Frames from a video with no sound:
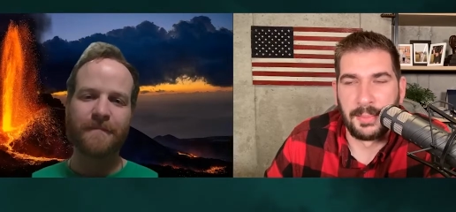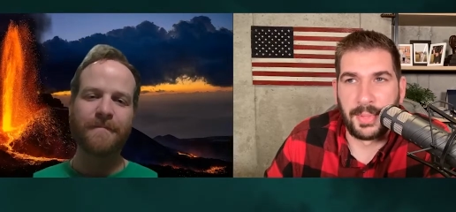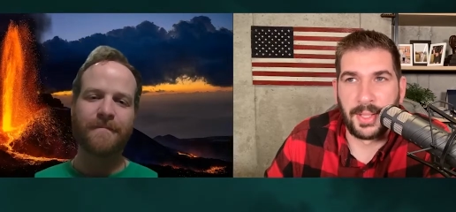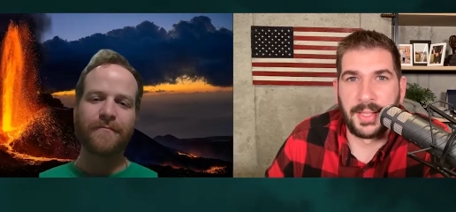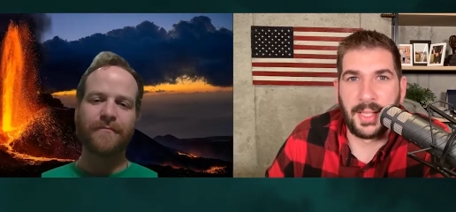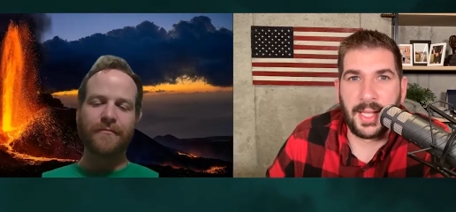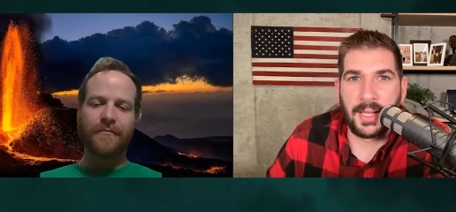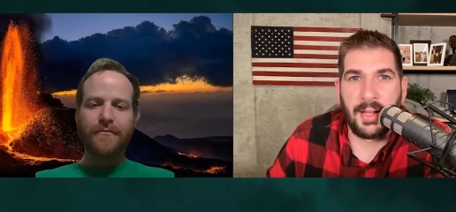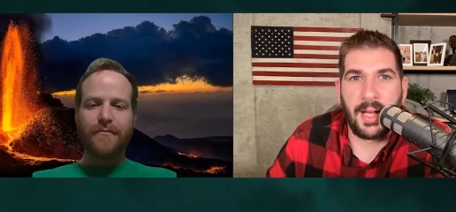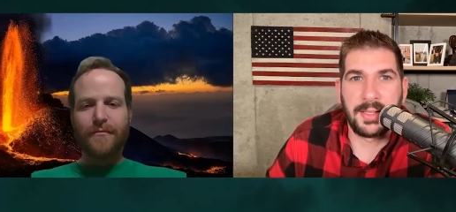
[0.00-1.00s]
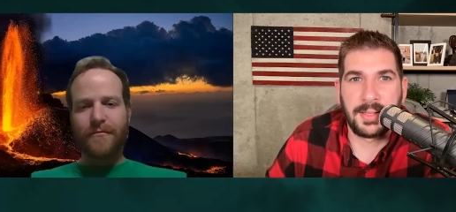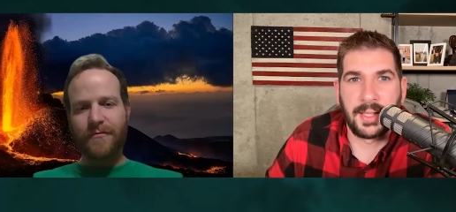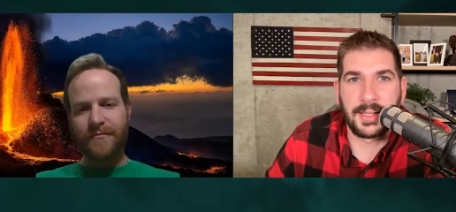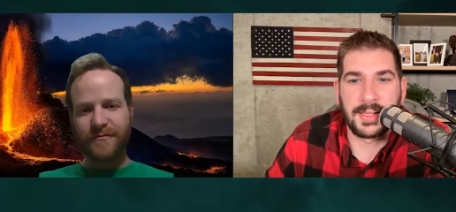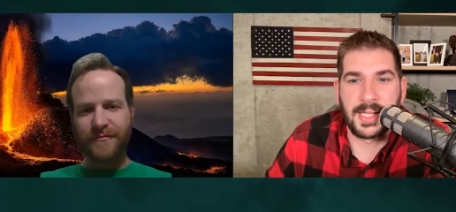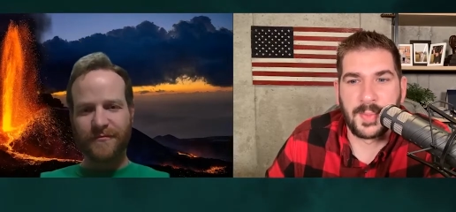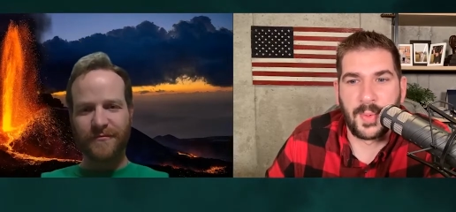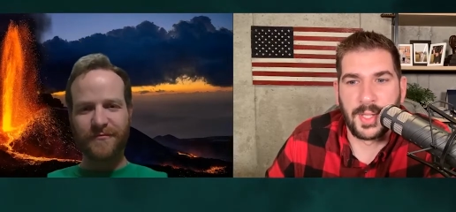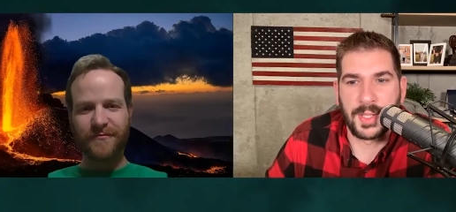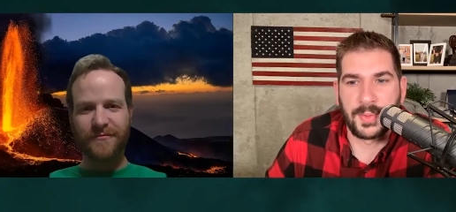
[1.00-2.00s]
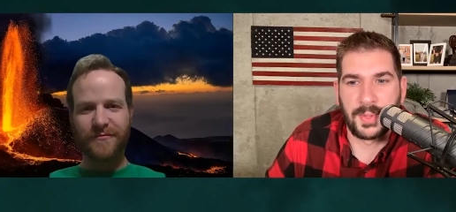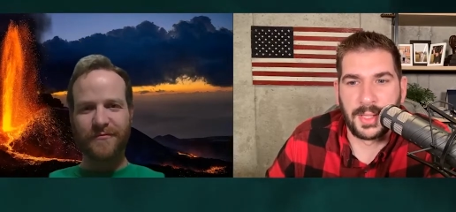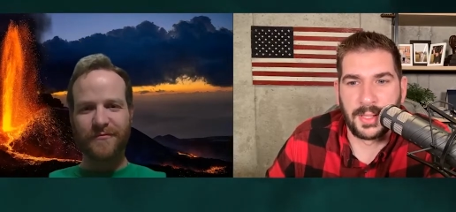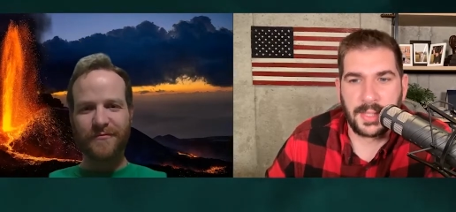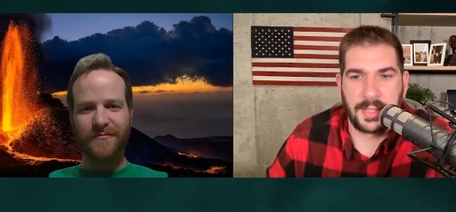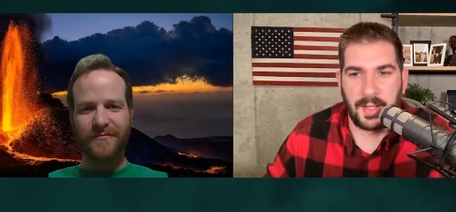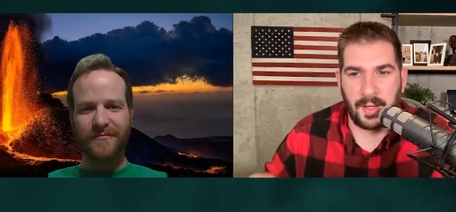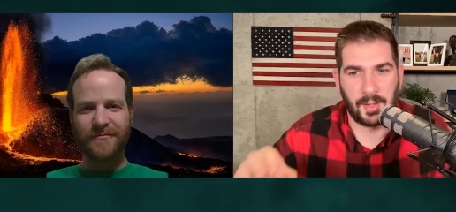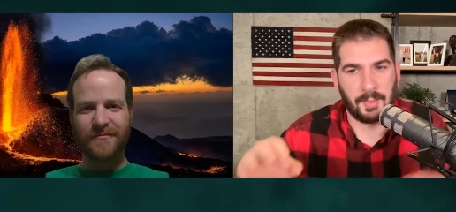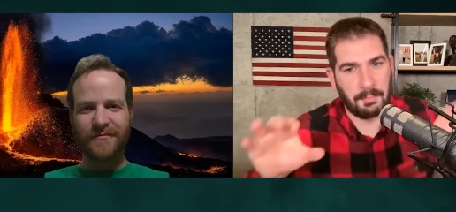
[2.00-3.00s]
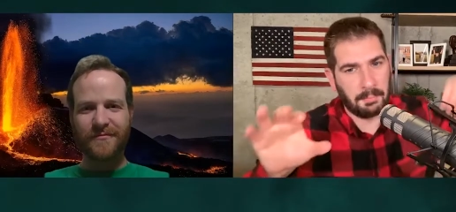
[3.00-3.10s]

Speaker 1: But they like lost like six points when I saw